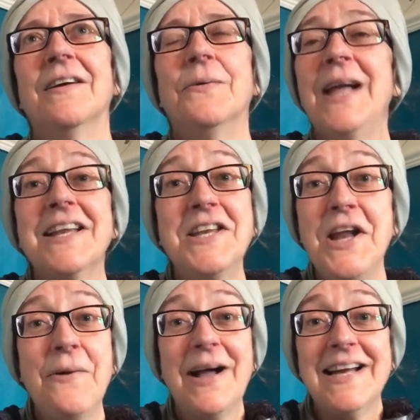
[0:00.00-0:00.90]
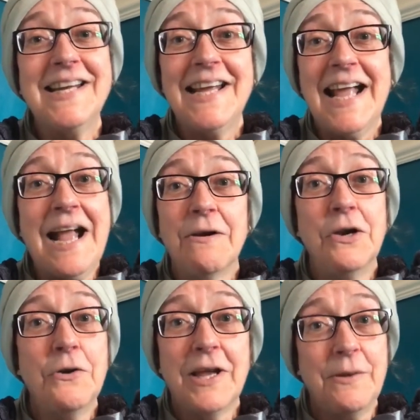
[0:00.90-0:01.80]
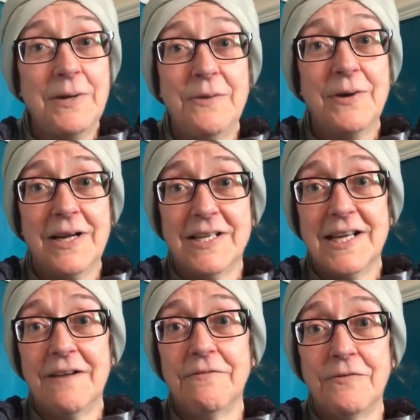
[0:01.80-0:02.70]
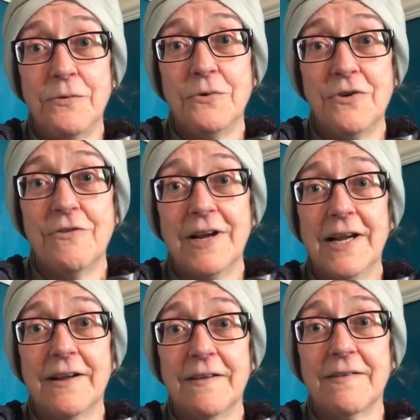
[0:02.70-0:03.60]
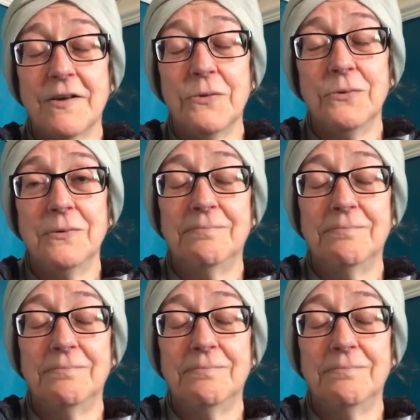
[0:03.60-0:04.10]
We had no idea how lucky we were to have food and drink at school.